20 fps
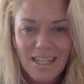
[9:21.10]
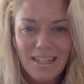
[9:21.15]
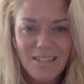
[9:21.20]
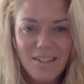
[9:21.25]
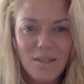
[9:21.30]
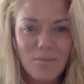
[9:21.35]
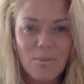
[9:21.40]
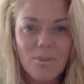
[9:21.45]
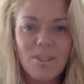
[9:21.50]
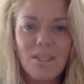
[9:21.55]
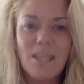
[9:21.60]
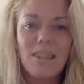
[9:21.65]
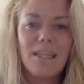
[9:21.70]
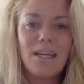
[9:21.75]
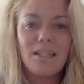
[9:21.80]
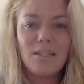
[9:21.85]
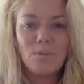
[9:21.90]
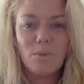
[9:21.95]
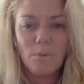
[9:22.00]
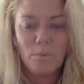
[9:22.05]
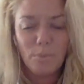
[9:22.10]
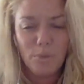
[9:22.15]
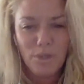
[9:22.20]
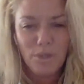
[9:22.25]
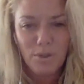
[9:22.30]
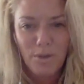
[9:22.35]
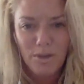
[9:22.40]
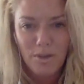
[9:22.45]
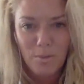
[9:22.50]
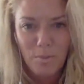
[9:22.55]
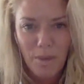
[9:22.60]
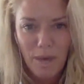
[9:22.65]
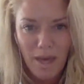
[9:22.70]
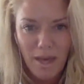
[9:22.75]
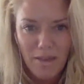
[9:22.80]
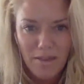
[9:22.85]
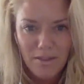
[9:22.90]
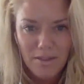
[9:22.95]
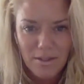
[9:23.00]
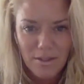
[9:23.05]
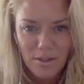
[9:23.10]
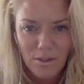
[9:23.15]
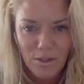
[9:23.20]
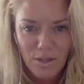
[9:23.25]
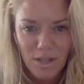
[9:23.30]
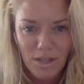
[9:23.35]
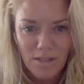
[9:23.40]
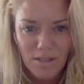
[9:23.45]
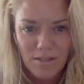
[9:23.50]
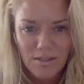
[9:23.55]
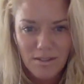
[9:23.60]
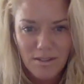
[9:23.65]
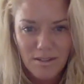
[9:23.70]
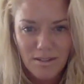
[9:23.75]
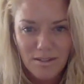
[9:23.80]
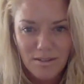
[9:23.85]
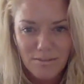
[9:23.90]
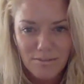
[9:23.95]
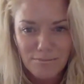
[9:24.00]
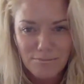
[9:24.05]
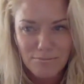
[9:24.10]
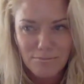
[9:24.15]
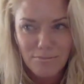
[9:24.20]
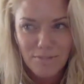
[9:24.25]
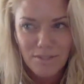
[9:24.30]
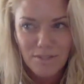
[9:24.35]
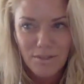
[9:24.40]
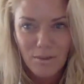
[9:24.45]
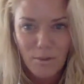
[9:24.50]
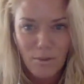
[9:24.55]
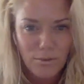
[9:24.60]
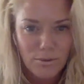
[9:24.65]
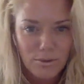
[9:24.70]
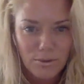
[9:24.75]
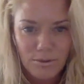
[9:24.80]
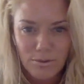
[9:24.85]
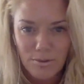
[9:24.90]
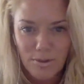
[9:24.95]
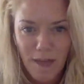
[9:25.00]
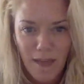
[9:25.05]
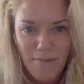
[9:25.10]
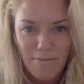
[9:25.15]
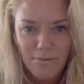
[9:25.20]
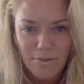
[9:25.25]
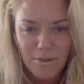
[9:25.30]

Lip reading: it's almost like that's what put you on the path to create this whole new life for